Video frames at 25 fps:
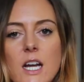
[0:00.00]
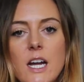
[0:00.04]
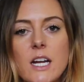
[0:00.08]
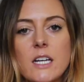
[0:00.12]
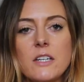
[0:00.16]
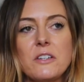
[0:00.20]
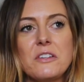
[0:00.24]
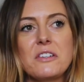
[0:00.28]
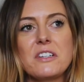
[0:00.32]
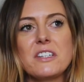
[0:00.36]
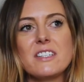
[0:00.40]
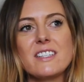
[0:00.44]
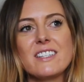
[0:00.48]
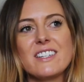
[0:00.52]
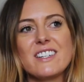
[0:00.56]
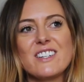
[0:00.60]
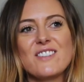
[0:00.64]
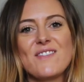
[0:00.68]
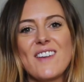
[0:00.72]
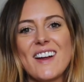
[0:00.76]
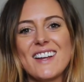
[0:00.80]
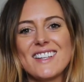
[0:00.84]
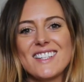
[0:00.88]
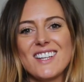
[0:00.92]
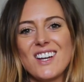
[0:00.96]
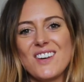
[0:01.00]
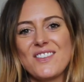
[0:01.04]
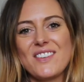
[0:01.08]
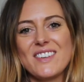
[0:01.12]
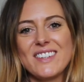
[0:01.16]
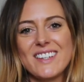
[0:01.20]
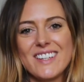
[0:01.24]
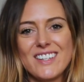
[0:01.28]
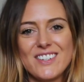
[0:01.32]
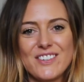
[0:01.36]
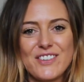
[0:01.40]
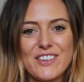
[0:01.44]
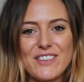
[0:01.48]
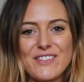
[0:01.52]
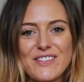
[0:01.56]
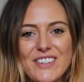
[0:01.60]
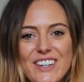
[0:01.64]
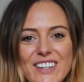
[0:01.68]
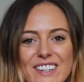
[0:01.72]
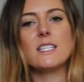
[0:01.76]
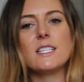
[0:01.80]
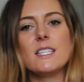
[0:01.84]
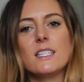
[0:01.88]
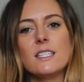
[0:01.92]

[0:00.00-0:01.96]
I do consider myself an introvert.